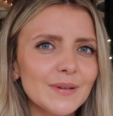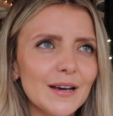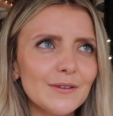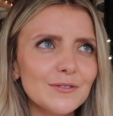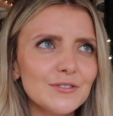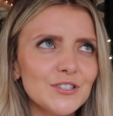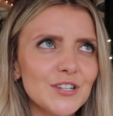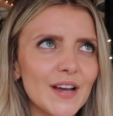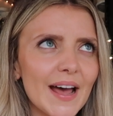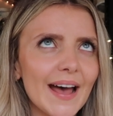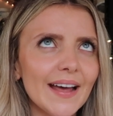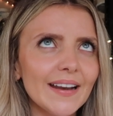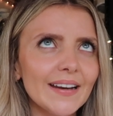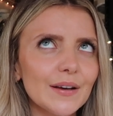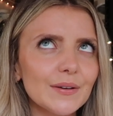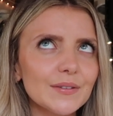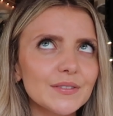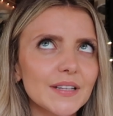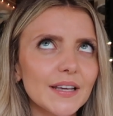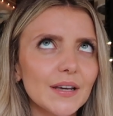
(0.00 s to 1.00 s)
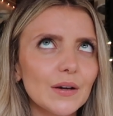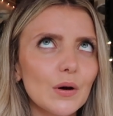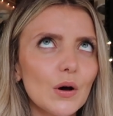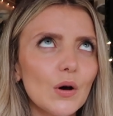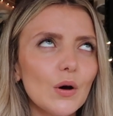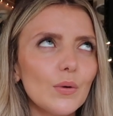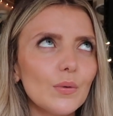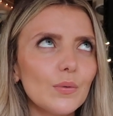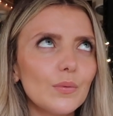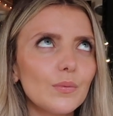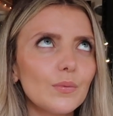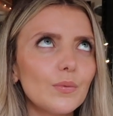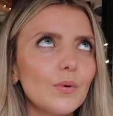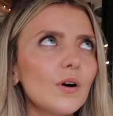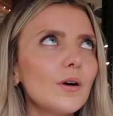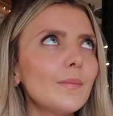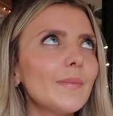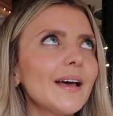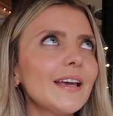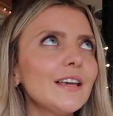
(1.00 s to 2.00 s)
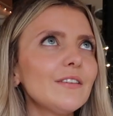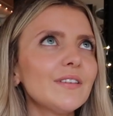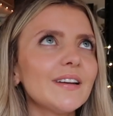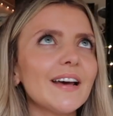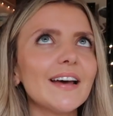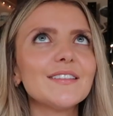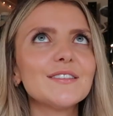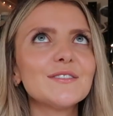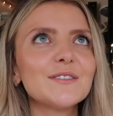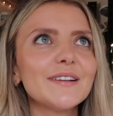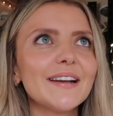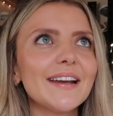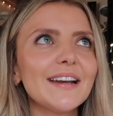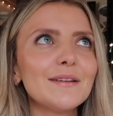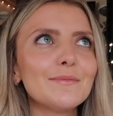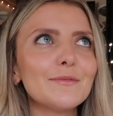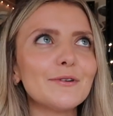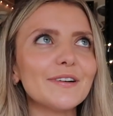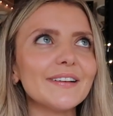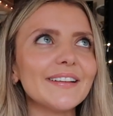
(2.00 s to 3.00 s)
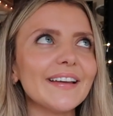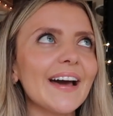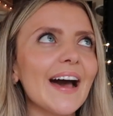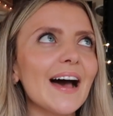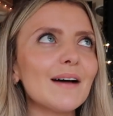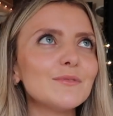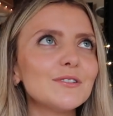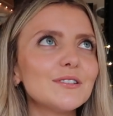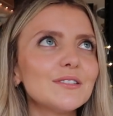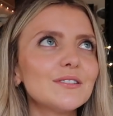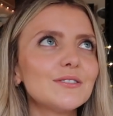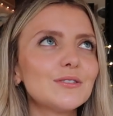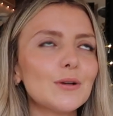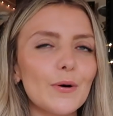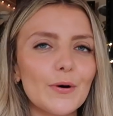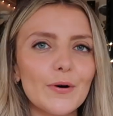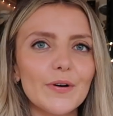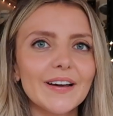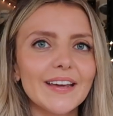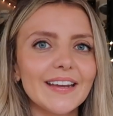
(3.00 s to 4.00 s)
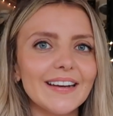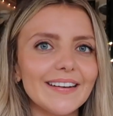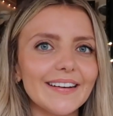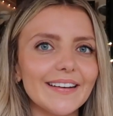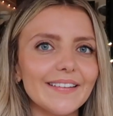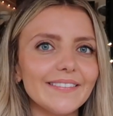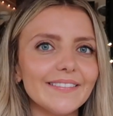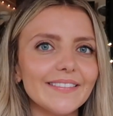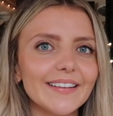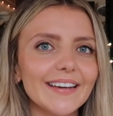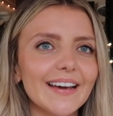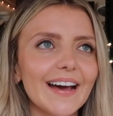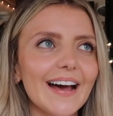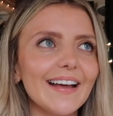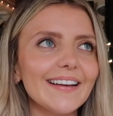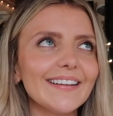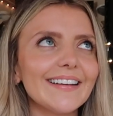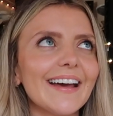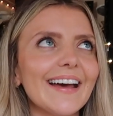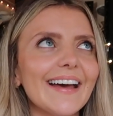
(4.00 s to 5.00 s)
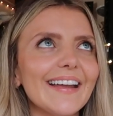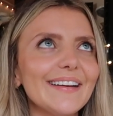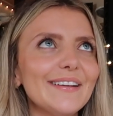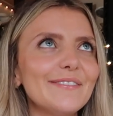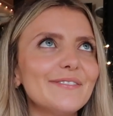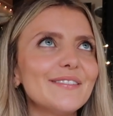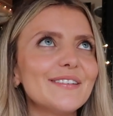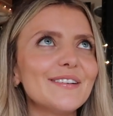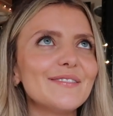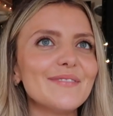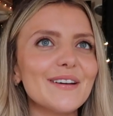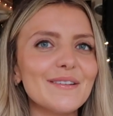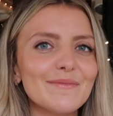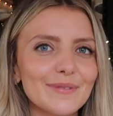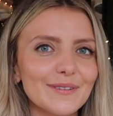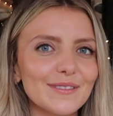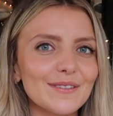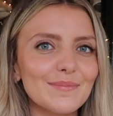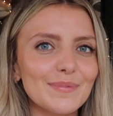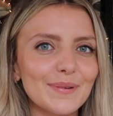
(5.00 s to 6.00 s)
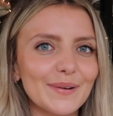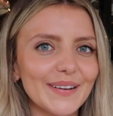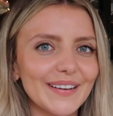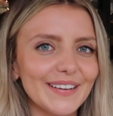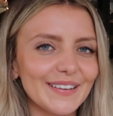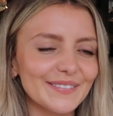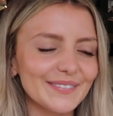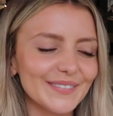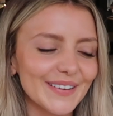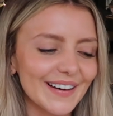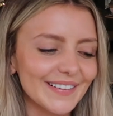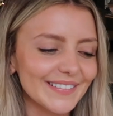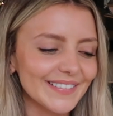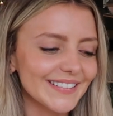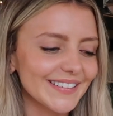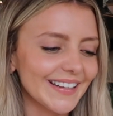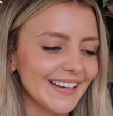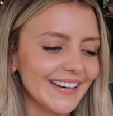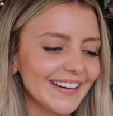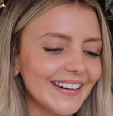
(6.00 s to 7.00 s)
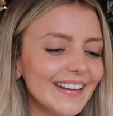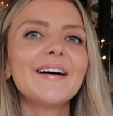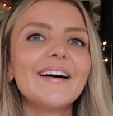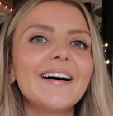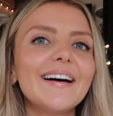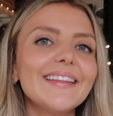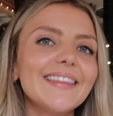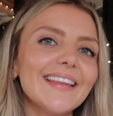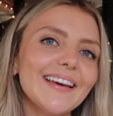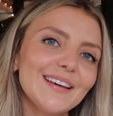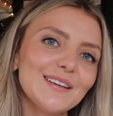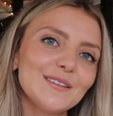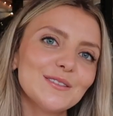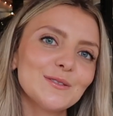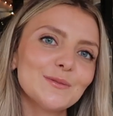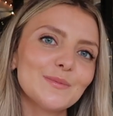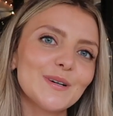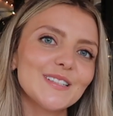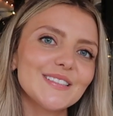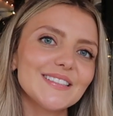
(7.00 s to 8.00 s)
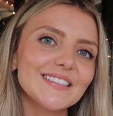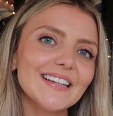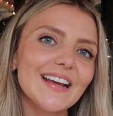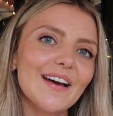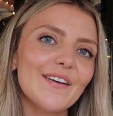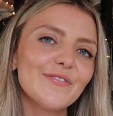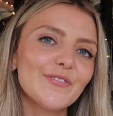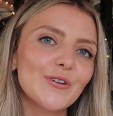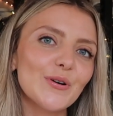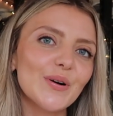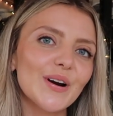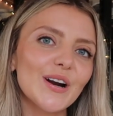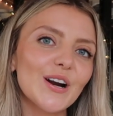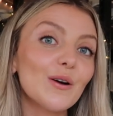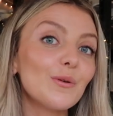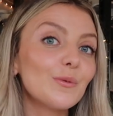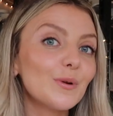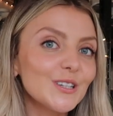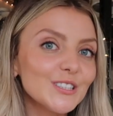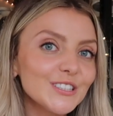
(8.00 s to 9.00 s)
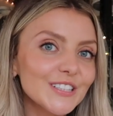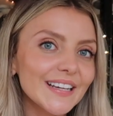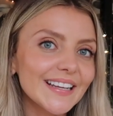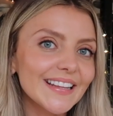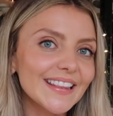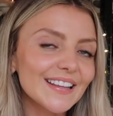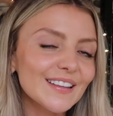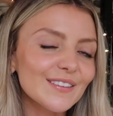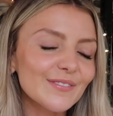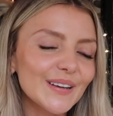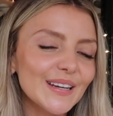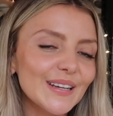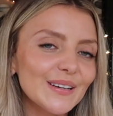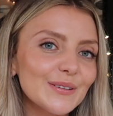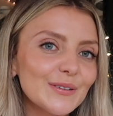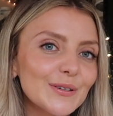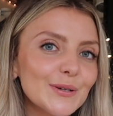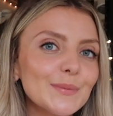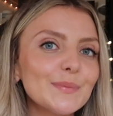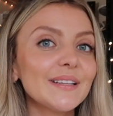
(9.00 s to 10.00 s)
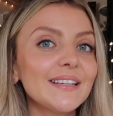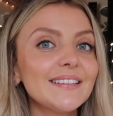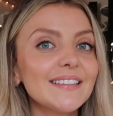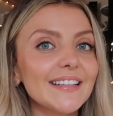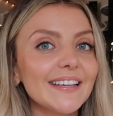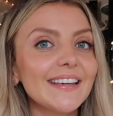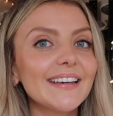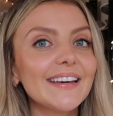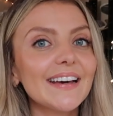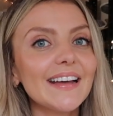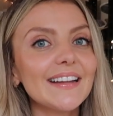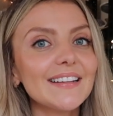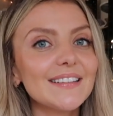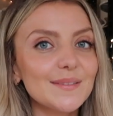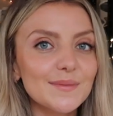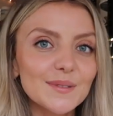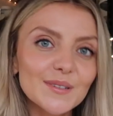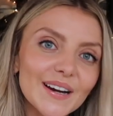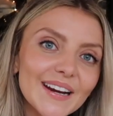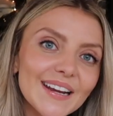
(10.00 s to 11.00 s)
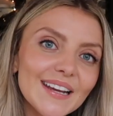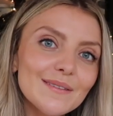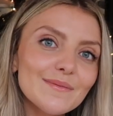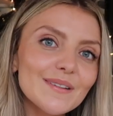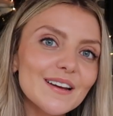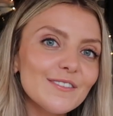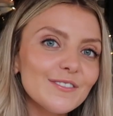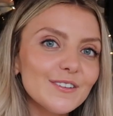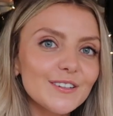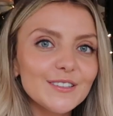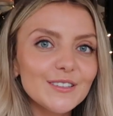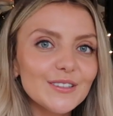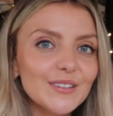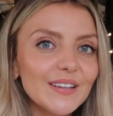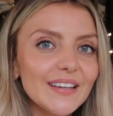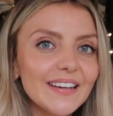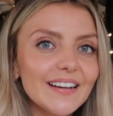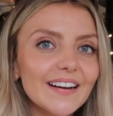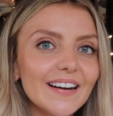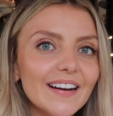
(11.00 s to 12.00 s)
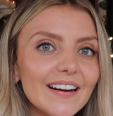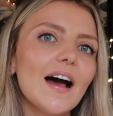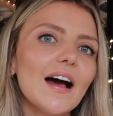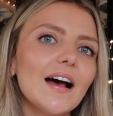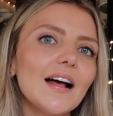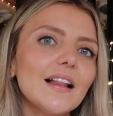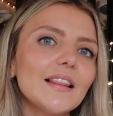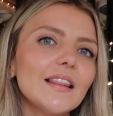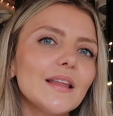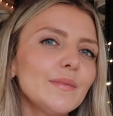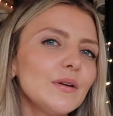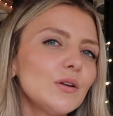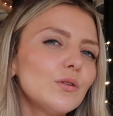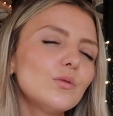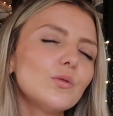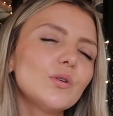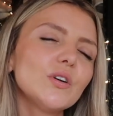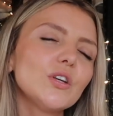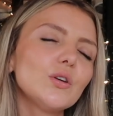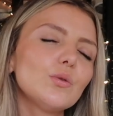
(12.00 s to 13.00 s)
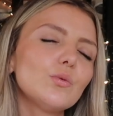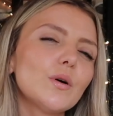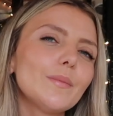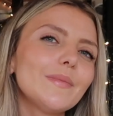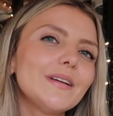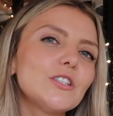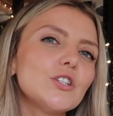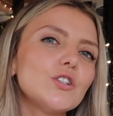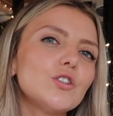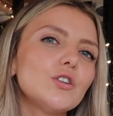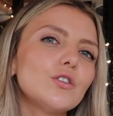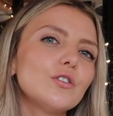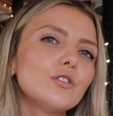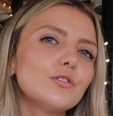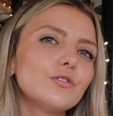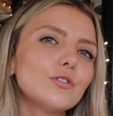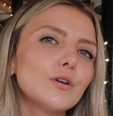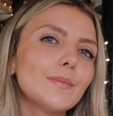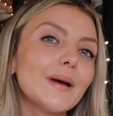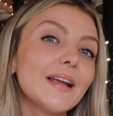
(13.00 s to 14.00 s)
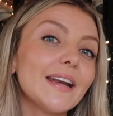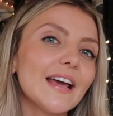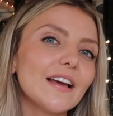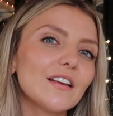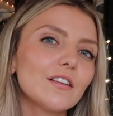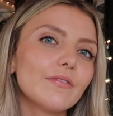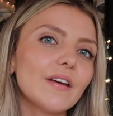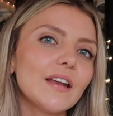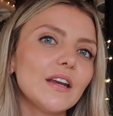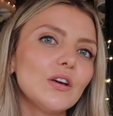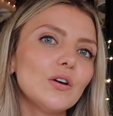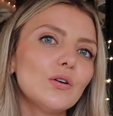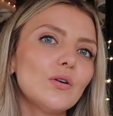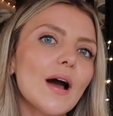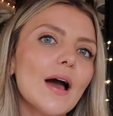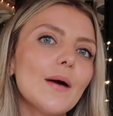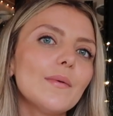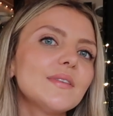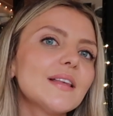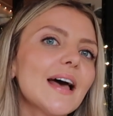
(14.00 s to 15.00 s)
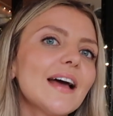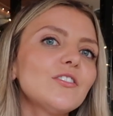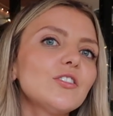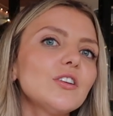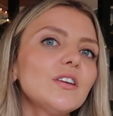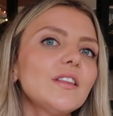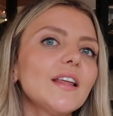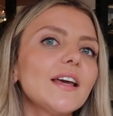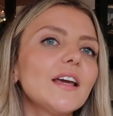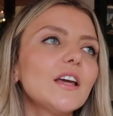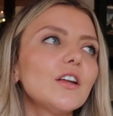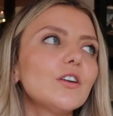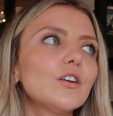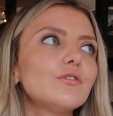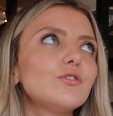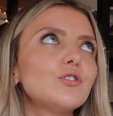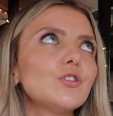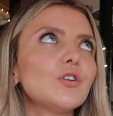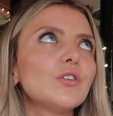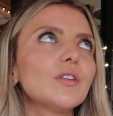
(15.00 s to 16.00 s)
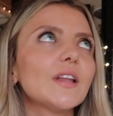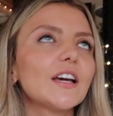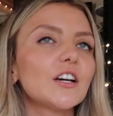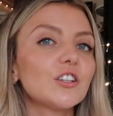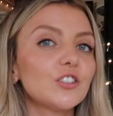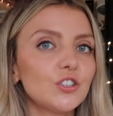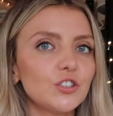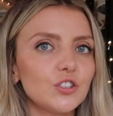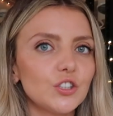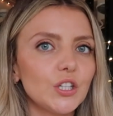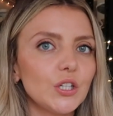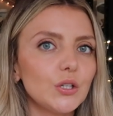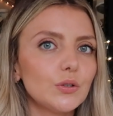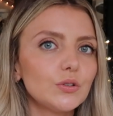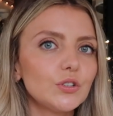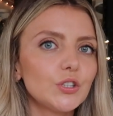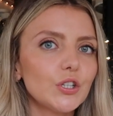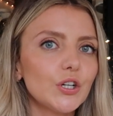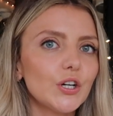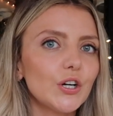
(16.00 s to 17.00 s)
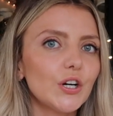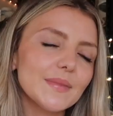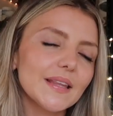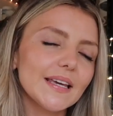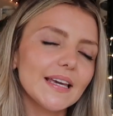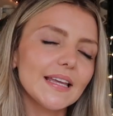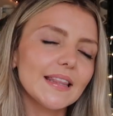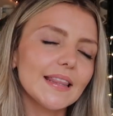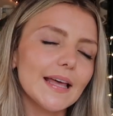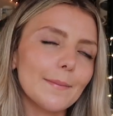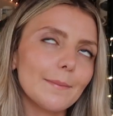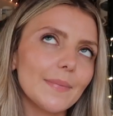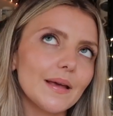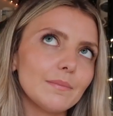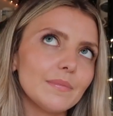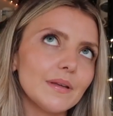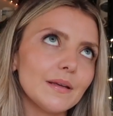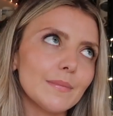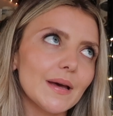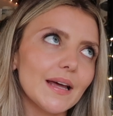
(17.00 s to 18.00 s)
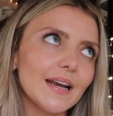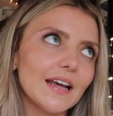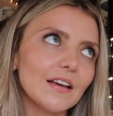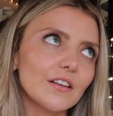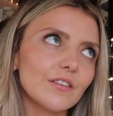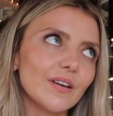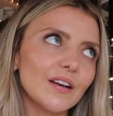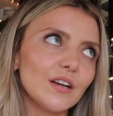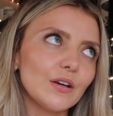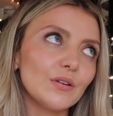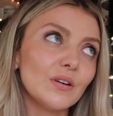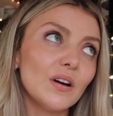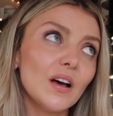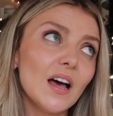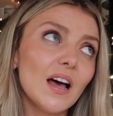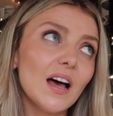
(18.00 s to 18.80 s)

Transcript: I was chatting I was like, what am I even answering anymore? Like I'm just talking now, like I can't even remember the point of what I was saying. But thank you so much for watching this video. Please like and subscribe if you're new here. Let me know what you want me to do for my next video. I was actually thinking of doing like a studio tour. I'm thinking that might be my next video.